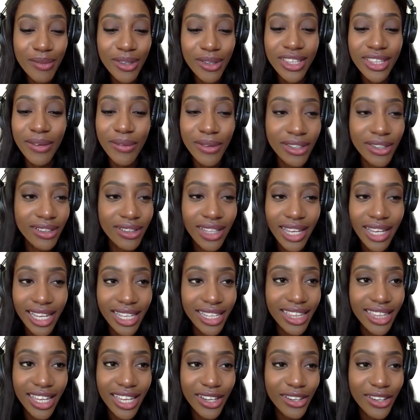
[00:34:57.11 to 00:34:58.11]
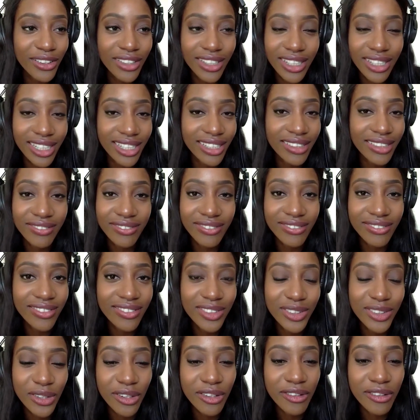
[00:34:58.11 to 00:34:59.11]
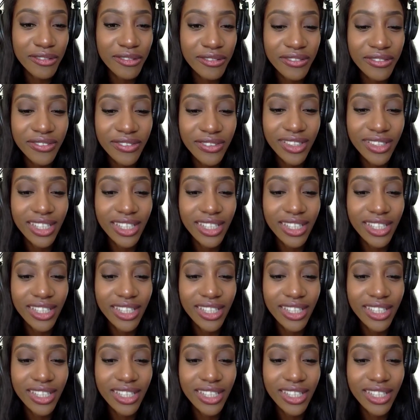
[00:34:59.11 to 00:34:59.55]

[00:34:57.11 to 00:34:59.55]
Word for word: but they were like they already sort of